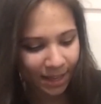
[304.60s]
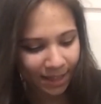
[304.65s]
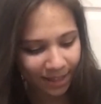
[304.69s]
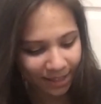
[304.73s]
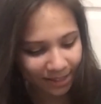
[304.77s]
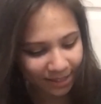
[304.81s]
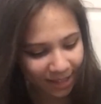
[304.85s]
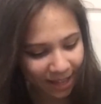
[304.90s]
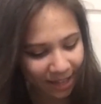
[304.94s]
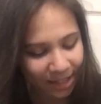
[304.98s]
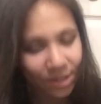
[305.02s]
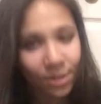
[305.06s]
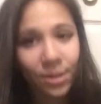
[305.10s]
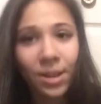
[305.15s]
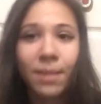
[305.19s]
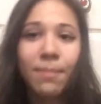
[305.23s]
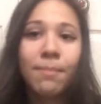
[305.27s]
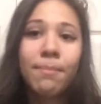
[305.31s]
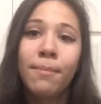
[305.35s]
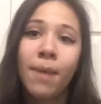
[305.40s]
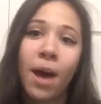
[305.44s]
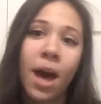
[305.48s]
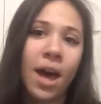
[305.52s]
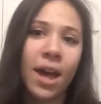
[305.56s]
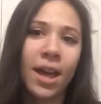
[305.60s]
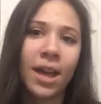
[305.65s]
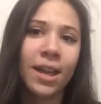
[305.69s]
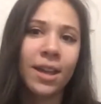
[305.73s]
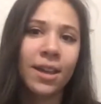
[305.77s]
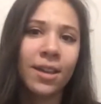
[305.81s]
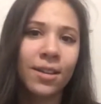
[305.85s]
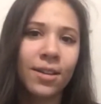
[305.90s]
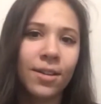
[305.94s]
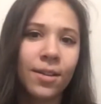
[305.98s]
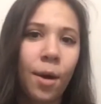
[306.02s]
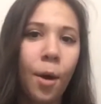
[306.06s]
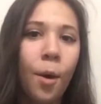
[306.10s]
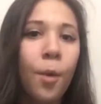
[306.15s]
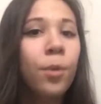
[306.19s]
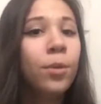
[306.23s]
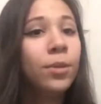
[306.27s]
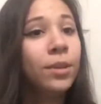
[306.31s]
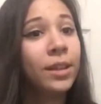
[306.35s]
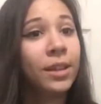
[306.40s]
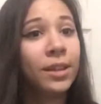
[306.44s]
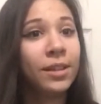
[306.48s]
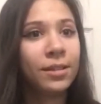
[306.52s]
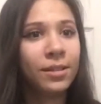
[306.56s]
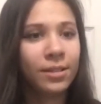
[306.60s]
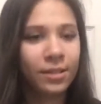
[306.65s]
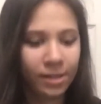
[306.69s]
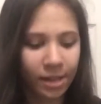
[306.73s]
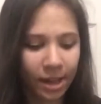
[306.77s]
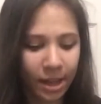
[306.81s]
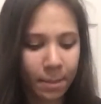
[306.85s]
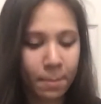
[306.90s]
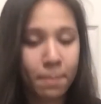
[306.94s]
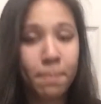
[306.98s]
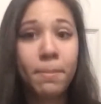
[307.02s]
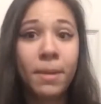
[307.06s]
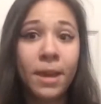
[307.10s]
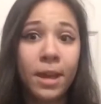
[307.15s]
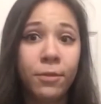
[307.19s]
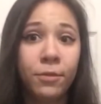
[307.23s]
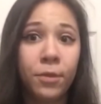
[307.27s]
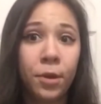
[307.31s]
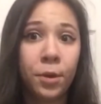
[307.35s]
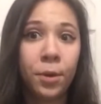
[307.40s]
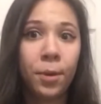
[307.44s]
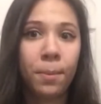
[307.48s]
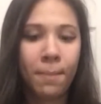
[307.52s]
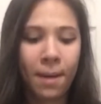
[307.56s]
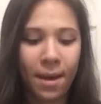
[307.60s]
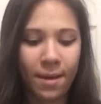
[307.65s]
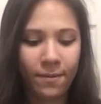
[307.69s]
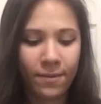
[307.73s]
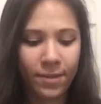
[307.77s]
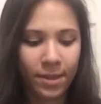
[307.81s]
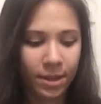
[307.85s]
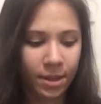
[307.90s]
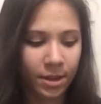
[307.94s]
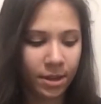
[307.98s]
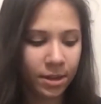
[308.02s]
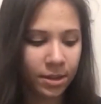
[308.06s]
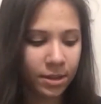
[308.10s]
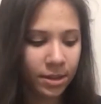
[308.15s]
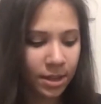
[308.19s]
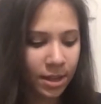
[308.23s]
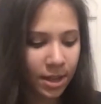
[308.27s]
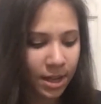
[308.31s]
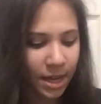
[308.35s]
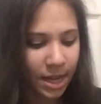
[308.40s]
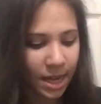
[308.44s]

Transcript: this is actually one of my only like big Funko Pop figures.